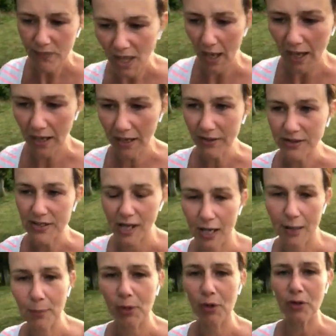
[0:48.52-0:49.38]
and
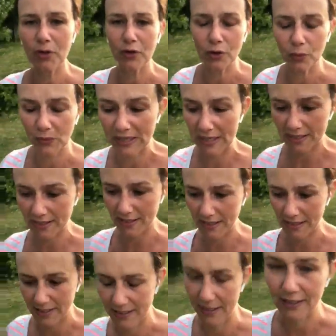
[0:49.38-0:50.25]
I'm on week
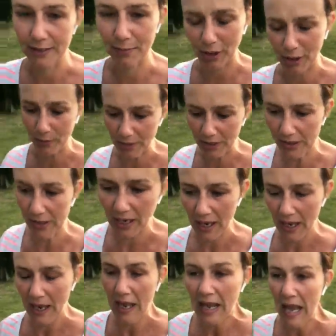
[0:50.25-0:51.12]
6 at the moment.
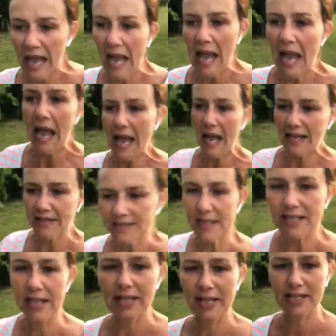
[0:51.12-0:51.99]

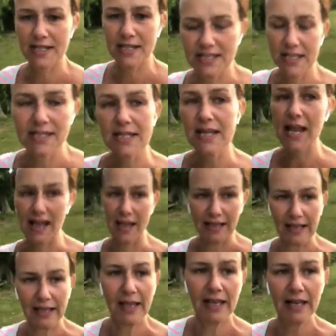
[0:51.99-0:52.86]
And
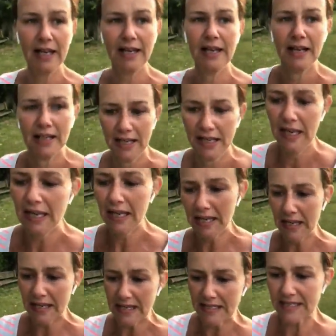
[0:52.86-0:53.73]
today
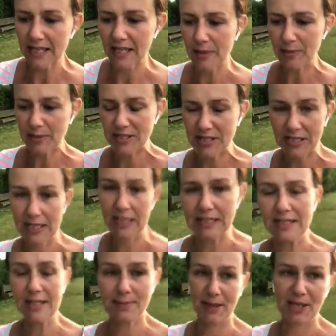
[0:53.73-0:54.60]
is a
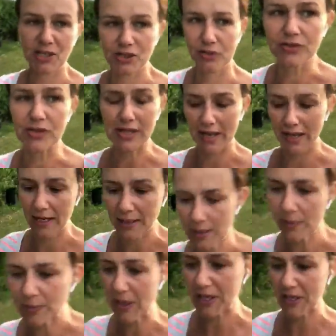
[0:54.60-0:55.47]
particularly special
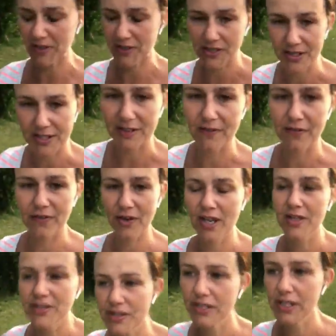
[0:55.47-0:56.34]
day because it's the
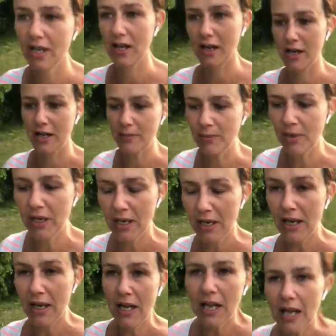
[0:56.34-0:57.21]
first time
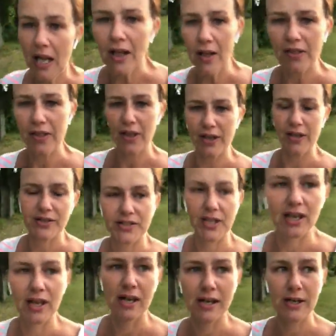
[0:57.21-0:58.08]
that
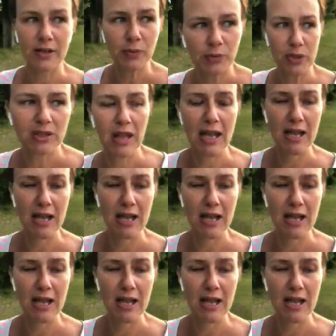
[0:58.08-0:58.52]
I will